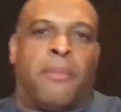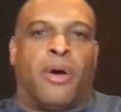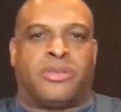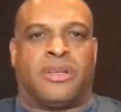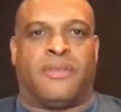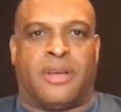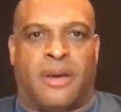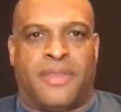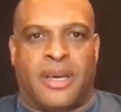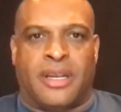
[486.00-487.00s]
the most of
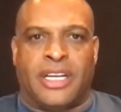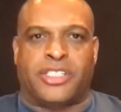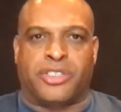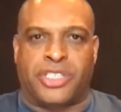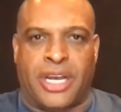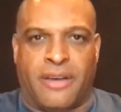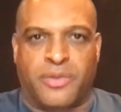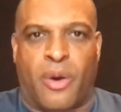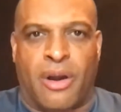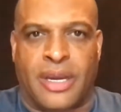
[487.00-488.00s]
the initial
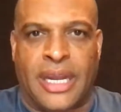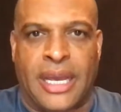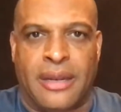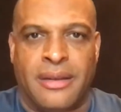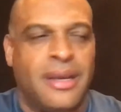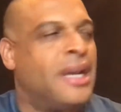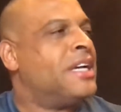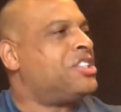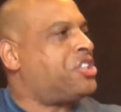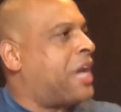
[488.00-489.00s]
shelves walking in?
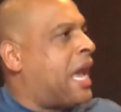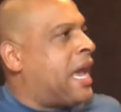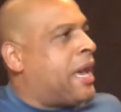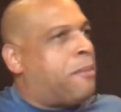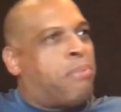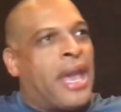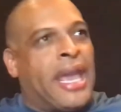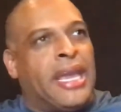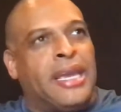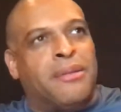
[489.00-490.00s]

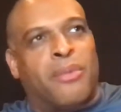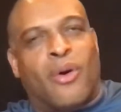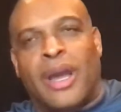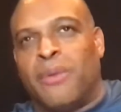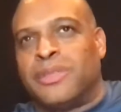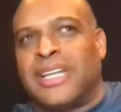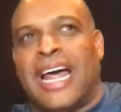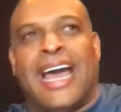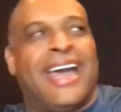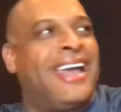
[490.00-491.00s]
Champagne, boy. It
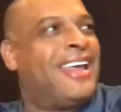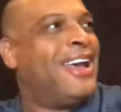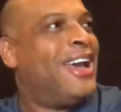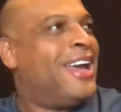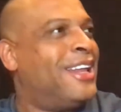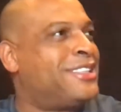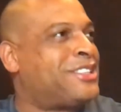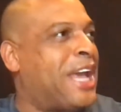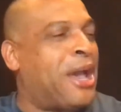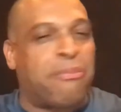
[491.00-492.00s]
was the
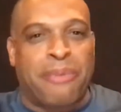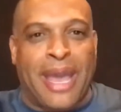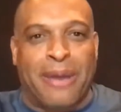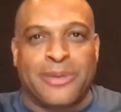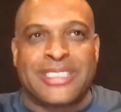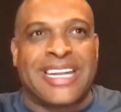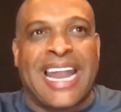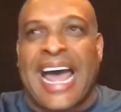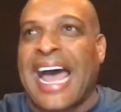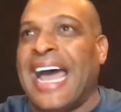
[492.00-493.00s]
champagne was
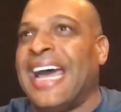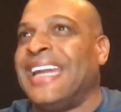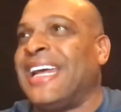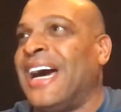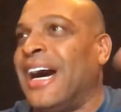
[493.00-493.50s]
lined